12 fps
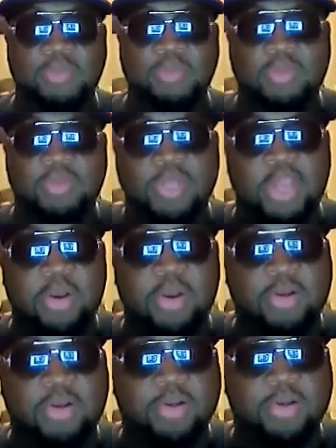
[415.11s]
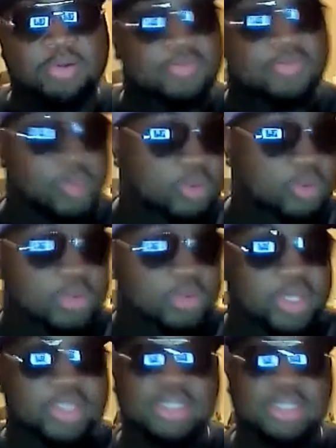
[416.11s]
the character, the fourth,
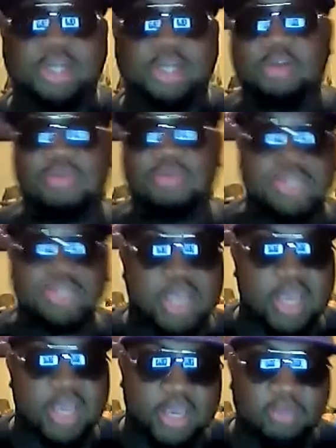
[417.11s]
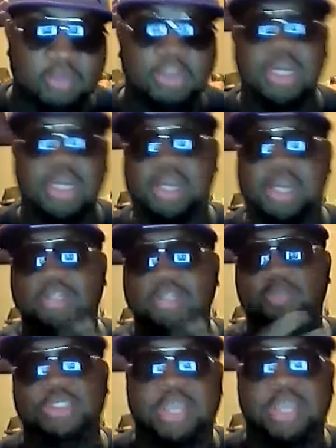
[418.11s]
is the leader of this gang, which I get into in
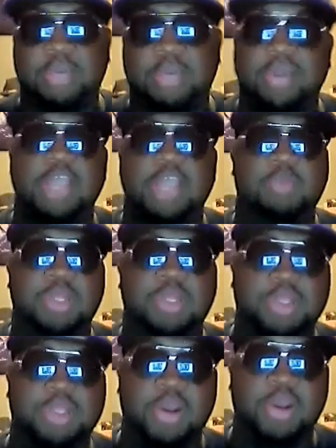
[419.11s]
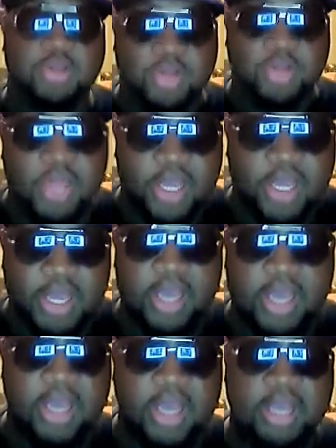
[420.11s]
a second when I explain his character,
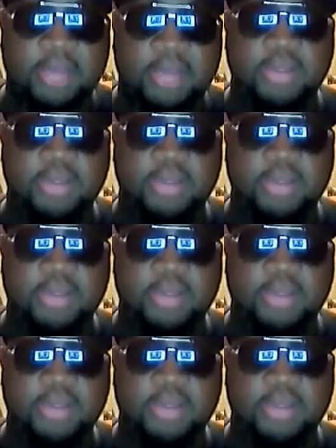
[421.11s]
and